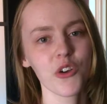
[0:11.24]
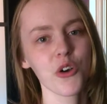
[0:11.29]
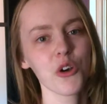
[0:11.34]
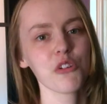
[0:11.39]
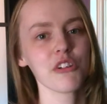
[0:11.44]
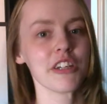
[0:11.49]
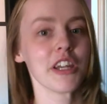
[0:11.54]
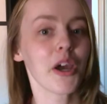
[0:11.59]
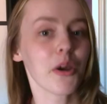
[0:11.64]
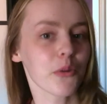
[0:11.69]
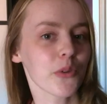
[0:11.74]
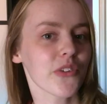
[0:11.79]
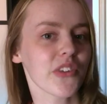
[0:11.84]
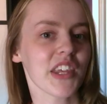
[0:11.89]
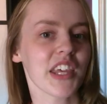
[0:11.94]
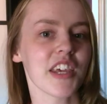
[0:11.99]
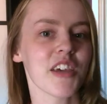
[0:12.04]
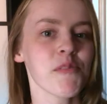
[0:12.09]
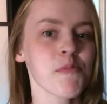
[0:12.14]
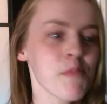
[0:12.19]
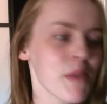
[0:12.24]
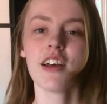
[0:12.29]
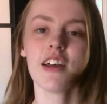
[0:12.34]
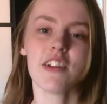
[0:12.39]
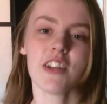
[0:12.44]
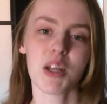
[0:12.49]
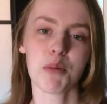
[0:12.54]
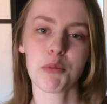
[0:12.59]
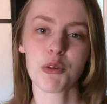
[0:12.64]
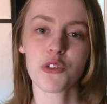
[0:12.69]
or an OC.
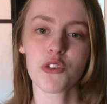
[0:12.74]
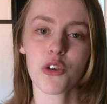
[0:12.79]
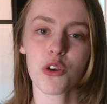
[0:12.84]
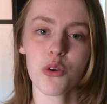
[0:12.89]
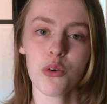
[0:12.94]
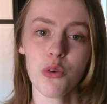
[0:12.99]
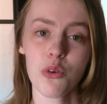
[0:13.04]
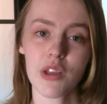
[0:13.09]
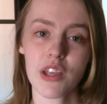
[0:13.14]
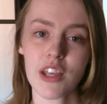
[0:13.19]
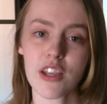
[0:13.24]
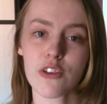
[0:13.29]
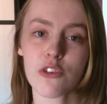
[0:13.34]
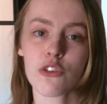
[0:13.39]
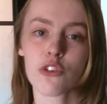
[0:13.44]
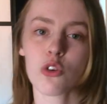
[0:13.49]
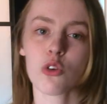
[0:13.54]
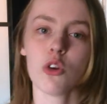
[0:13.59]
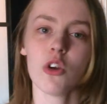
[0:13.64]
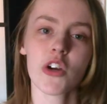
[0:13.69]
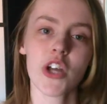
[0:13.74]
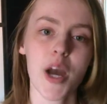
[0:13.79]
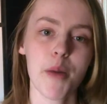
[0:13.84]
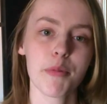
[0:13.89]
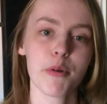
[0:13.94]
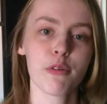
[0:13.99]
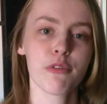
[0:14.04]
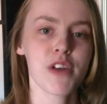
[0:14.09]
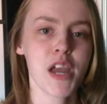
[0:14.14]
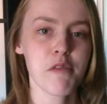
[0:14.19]
Number two is to look up
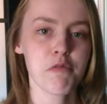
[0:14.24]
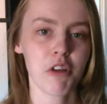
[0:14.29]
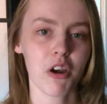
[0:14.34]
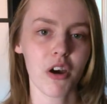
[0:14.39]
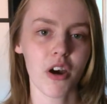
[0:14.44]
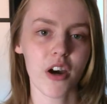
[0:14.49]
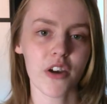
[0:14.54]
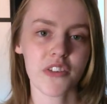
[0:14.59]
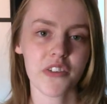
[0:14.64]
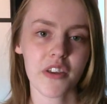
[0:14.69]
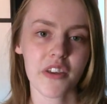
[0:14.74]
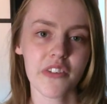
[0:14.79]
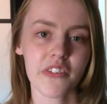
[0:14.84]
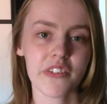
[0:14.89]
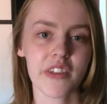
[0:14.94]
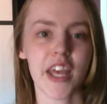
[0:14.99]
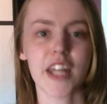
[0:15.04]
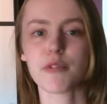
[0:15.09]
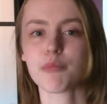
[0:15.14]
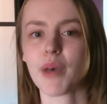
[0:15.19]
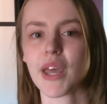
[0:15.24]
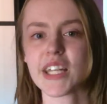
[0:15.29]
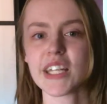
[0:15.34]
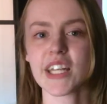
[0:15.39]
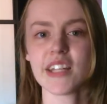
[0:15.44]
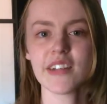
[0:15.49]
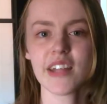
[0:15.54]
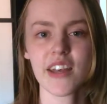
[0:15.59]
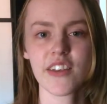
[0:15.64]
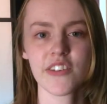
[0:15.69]
your favorite artist and paint
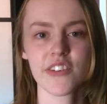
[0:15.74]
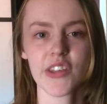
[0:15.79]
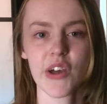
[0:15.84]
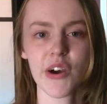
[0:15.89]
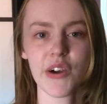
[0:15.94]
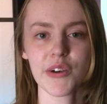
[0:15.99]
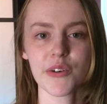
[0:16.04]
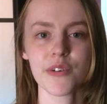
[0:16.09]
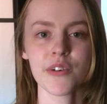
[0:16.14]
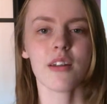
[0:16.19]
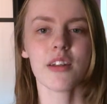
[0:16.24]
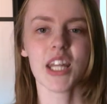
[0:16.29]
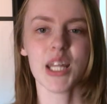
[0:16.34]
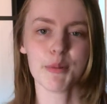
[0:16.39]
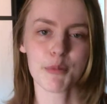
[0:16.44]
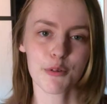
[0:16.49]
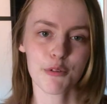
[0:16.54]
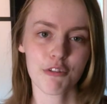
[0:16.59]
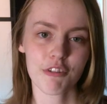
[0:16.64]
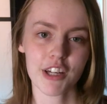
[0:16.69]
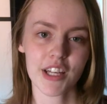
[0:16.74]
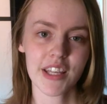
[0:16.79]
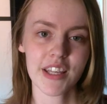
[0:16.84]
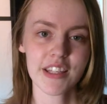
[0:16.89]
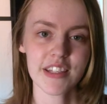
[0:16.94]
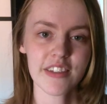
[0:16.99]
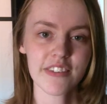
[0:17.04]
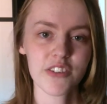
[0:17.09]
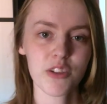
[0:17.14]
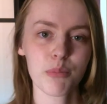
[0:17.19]
in their style. Number three
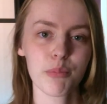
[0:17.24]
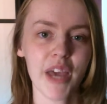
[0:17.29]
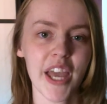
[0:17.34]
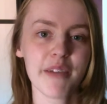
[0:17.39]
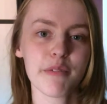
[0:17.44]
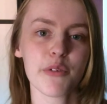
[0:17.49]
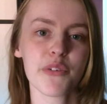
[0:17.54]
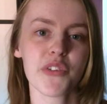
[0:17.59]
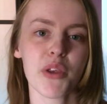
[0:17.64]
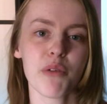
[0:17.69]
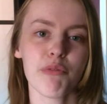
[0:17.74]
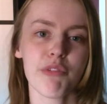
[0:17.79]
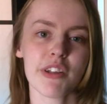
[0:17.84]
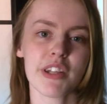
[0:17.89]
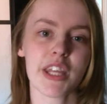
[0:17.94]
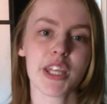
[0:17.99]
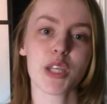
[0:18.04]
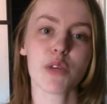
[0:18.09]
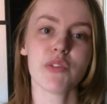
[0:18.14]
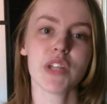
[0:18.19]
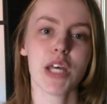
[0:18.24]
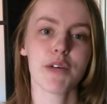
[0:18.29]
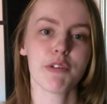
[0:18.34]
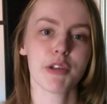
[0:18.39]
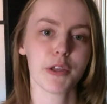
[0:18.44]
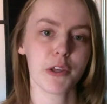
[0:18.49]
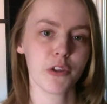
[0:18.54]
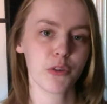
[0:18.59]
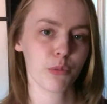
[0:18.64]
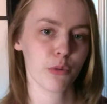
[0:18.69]
is to paint with something that you've never
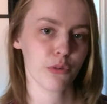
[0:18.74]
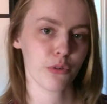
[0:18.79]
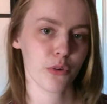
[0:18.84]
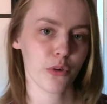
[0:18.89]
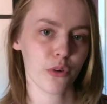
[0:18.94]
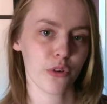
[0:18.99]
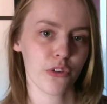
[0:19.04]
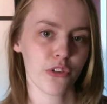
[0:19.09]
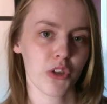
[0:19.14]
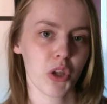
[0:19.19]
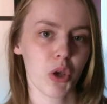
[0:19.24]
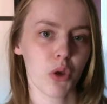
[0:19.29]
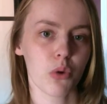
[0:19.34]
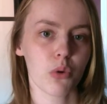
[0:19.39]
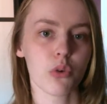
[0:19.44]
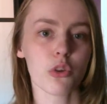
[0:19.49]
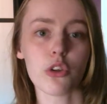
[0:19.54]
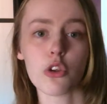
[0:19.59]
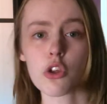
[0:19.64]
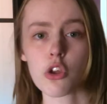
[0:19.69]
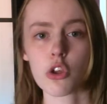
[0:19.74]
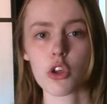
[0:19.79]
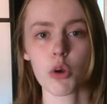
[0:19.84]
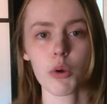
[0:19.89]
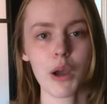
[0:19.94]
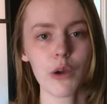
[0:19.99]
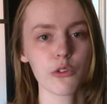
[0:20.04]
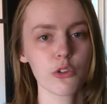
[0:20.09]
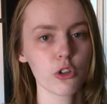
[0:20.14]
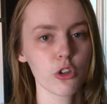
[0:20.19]
used before. So you could go
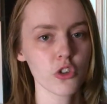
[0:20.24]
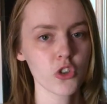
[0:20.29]
out to the